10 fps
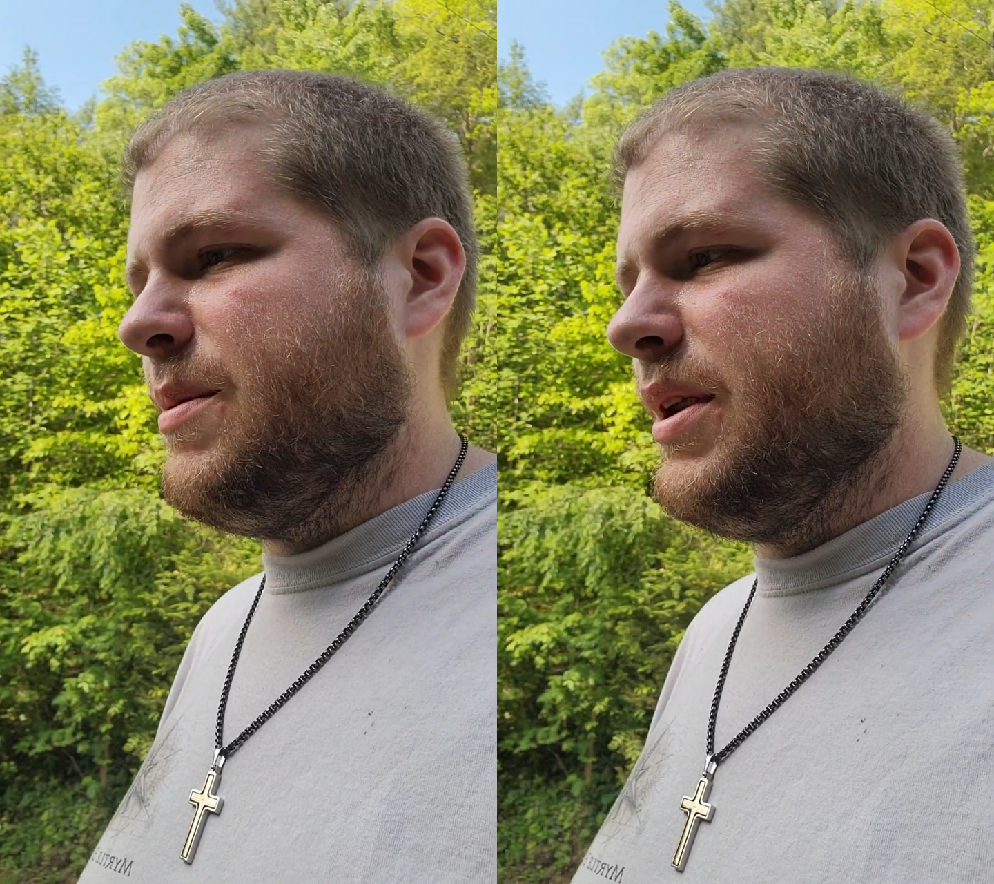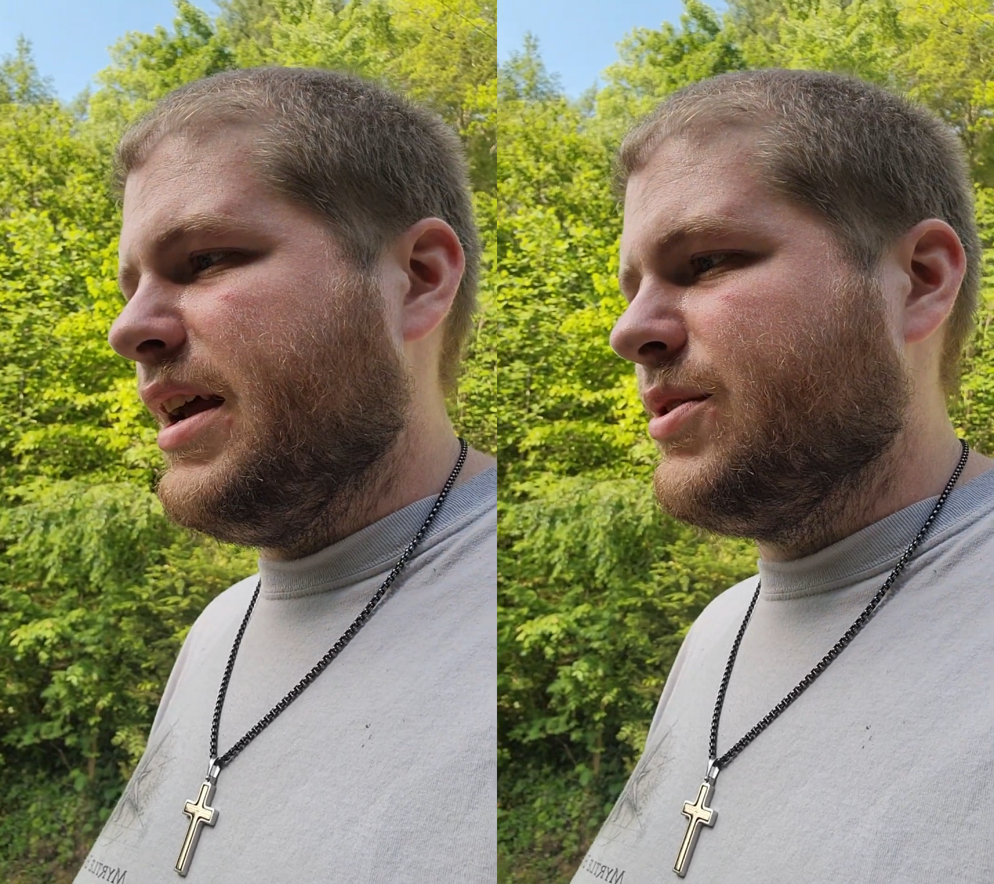
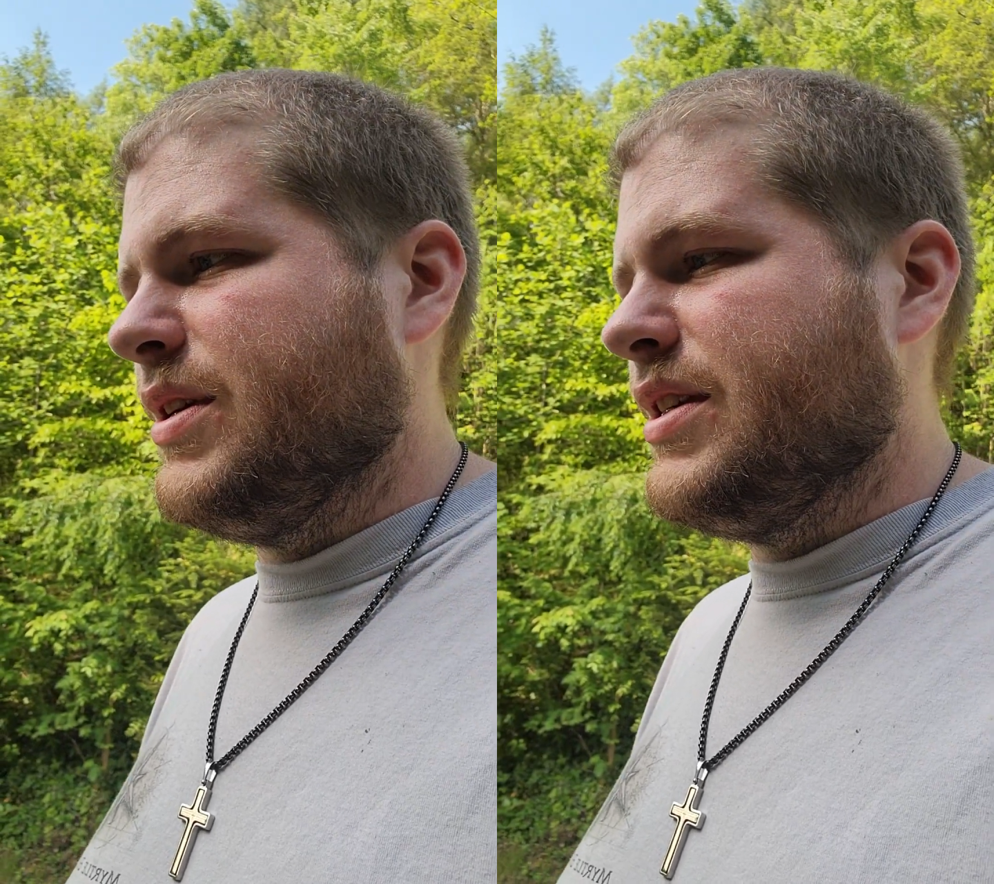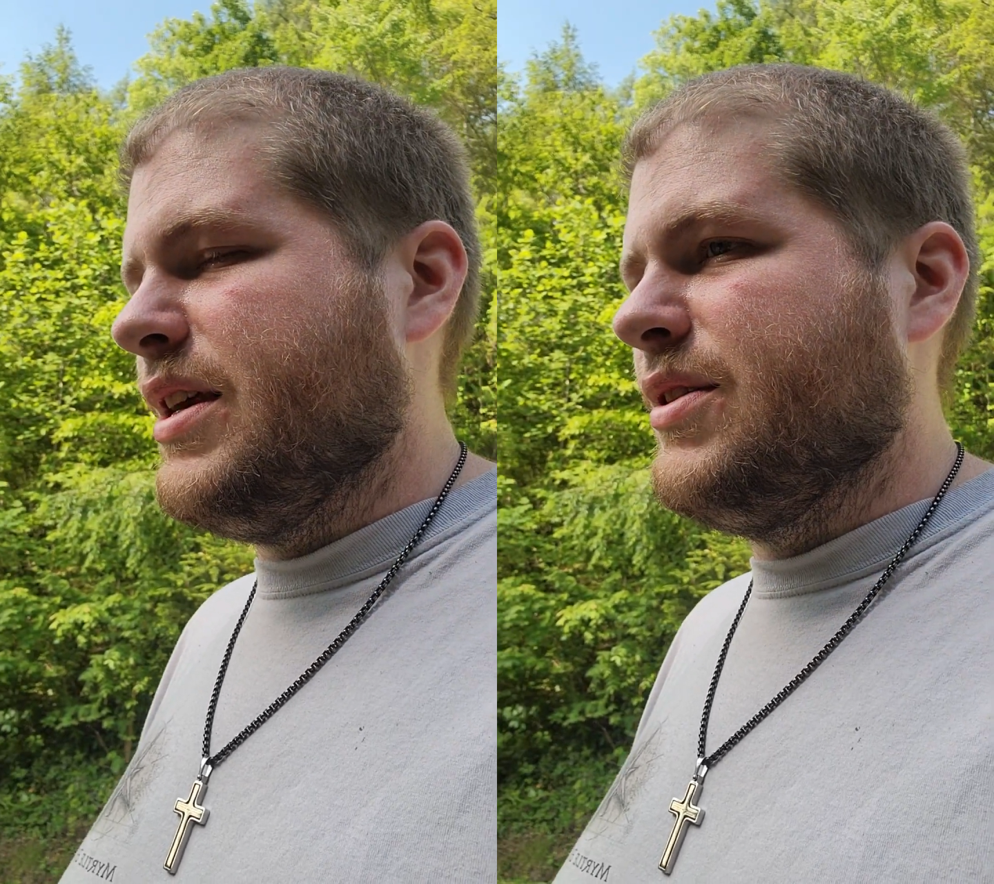to actually
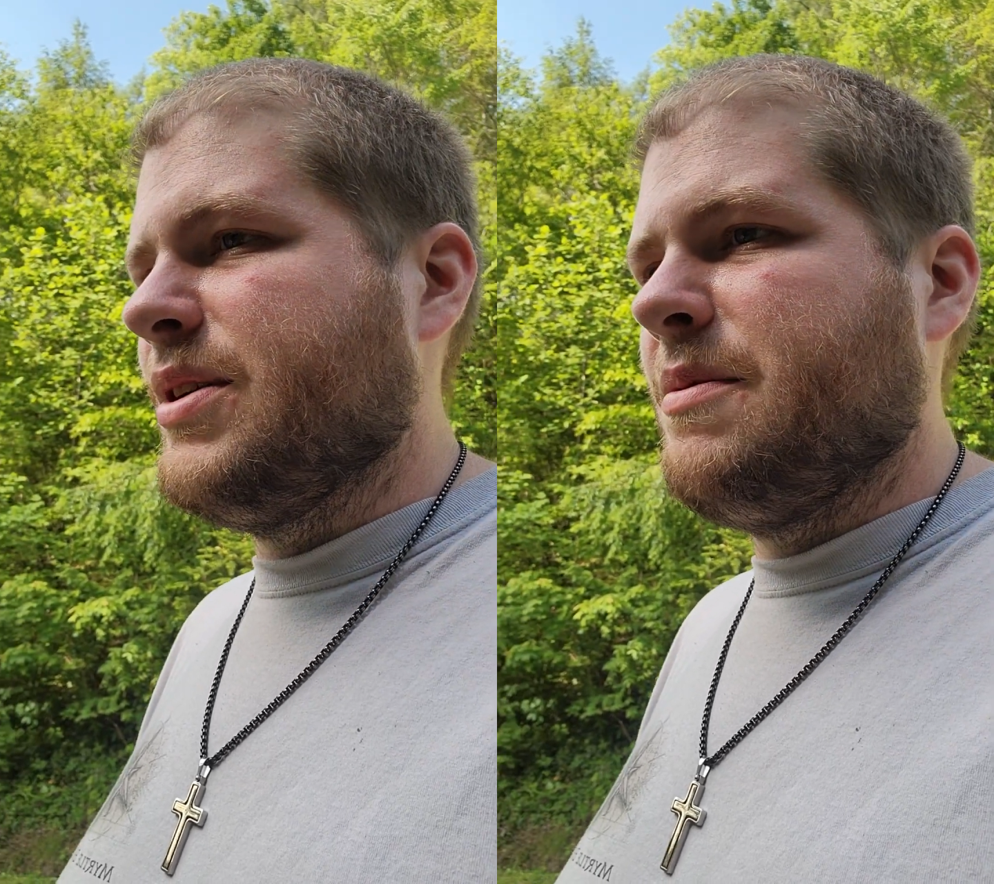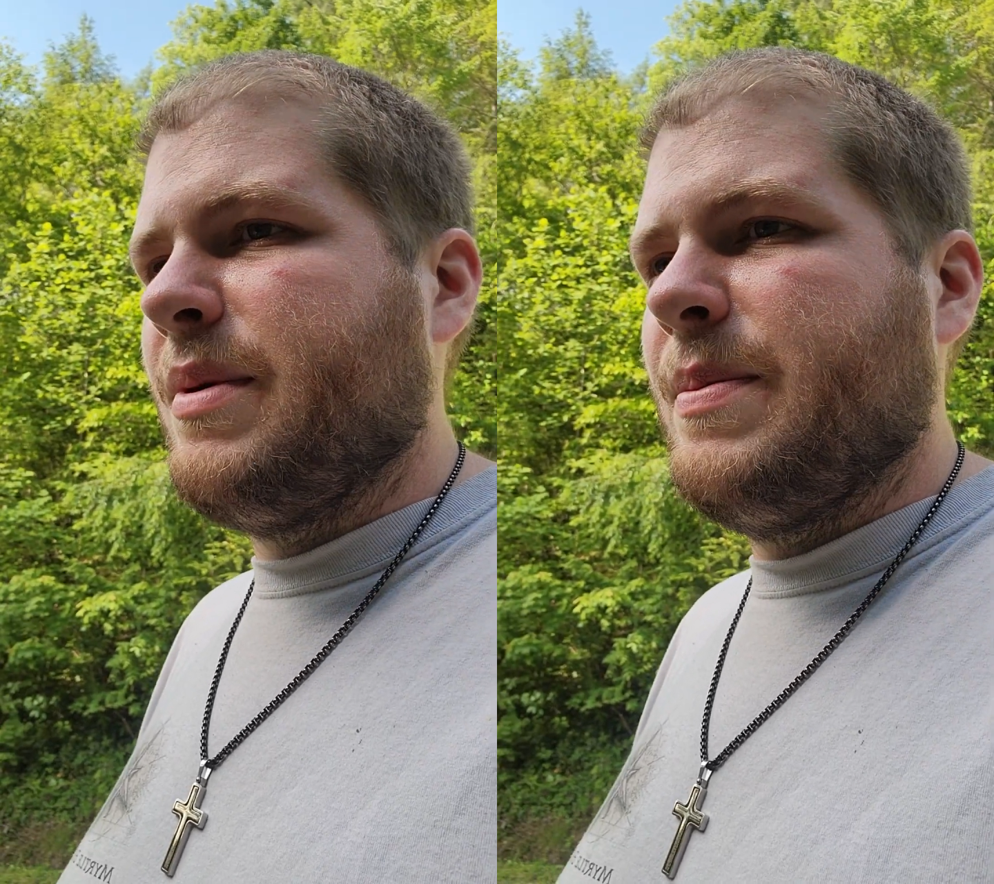sell
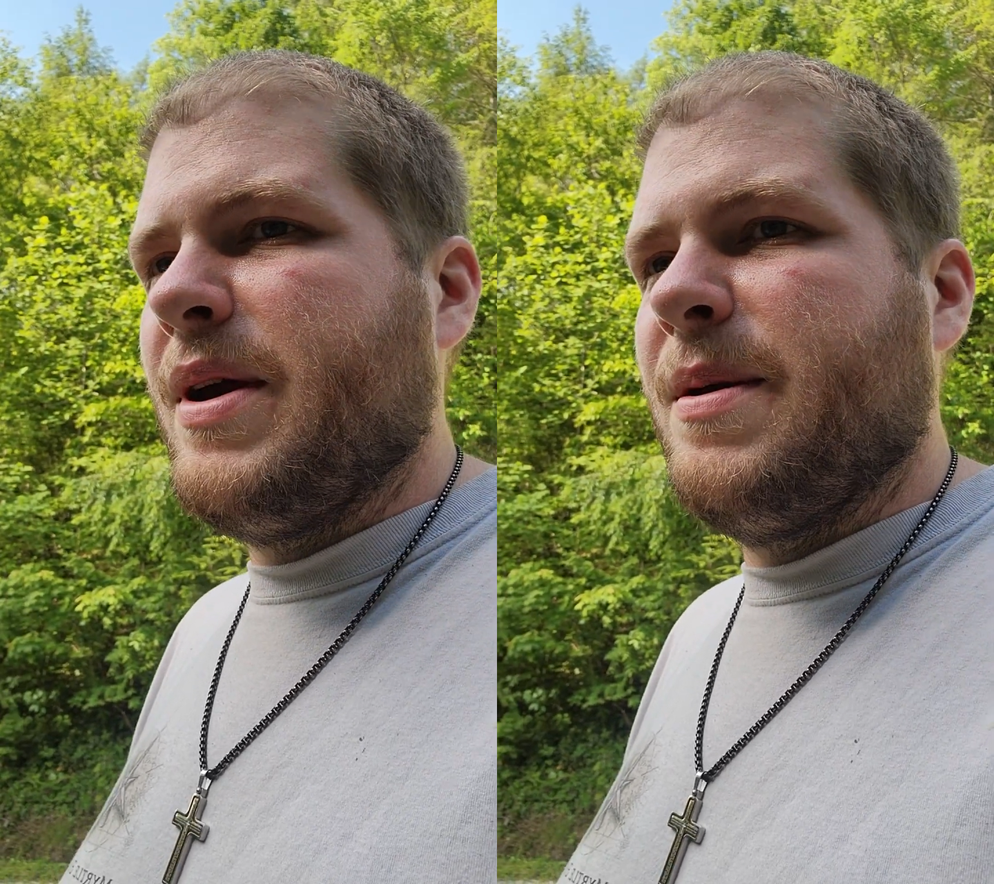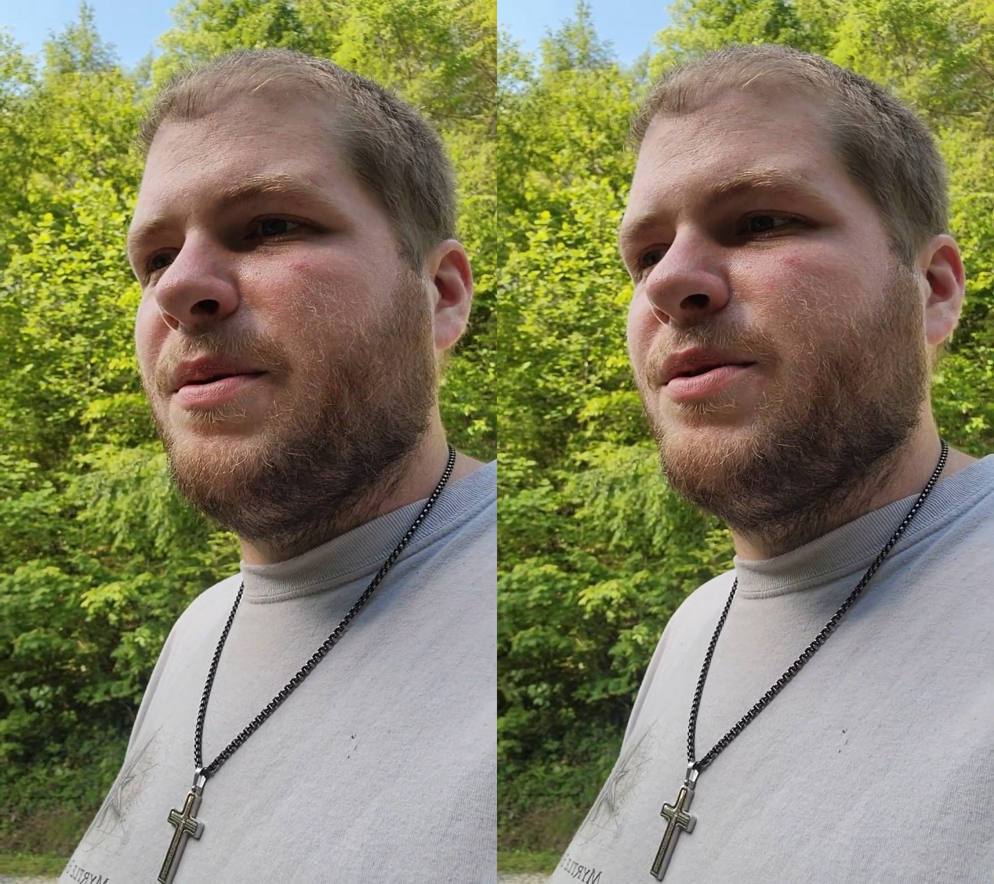some of my peppers